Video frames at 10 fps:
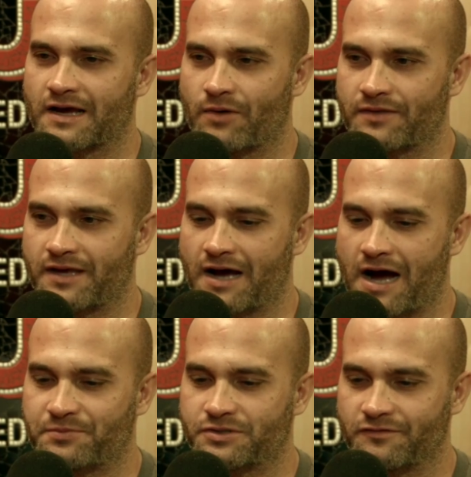want the
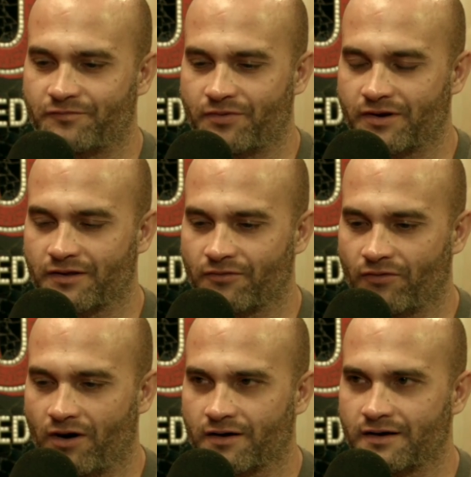option of putting the
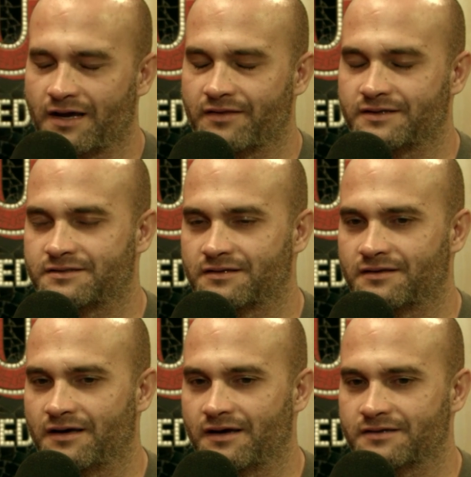rug. Yeah, that's the
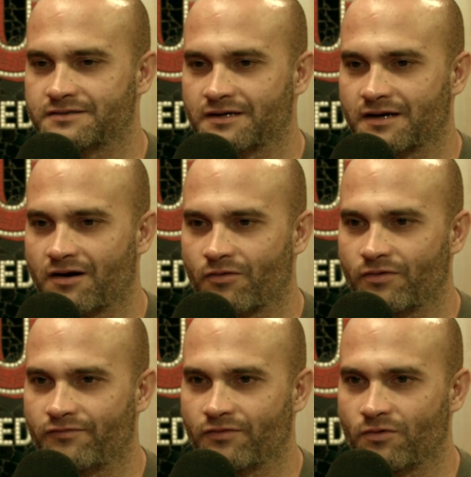thing. It's mm-hmm. like
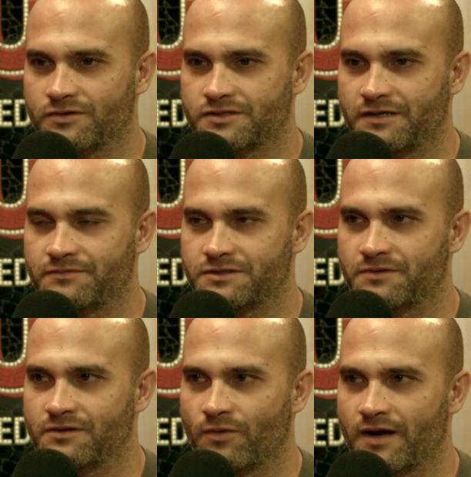hardwood floor seems to
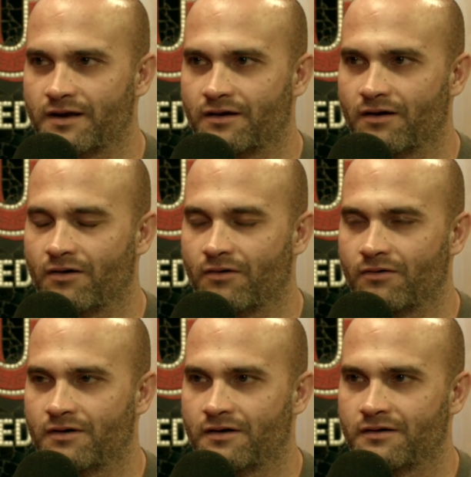be the way to
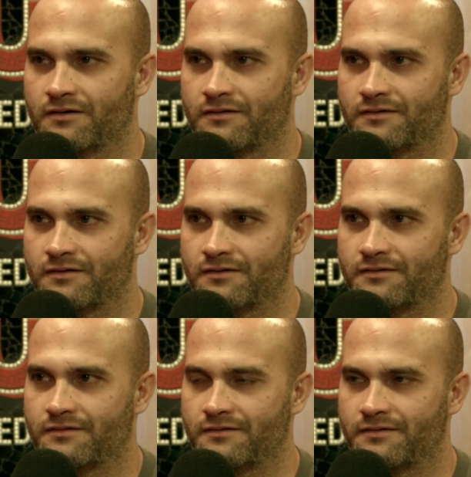go. And yeah, you're
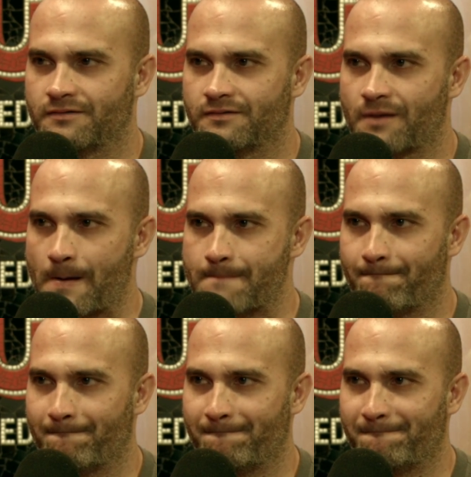talking to the right guy. You
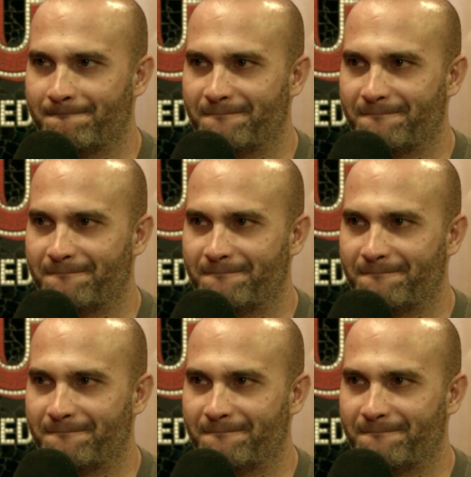know, I love